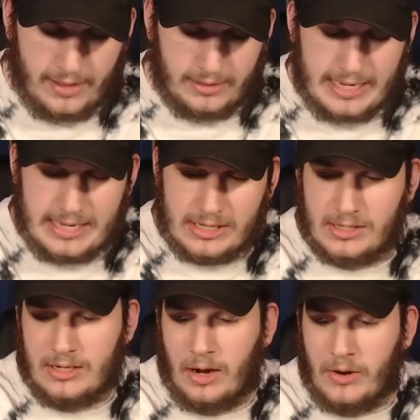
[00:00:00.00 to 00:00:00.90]
least,
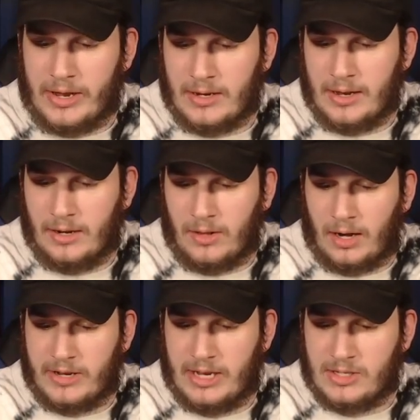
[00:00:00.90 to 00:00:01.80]
you know, in a lot
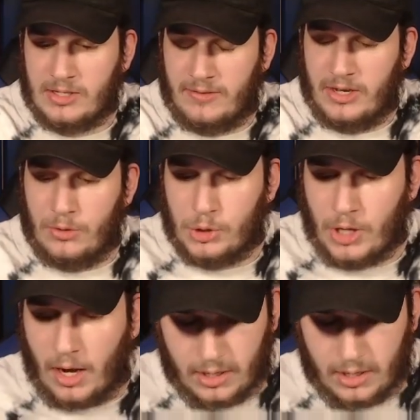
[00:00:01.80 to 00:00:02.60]
of cases, if they do shotgun the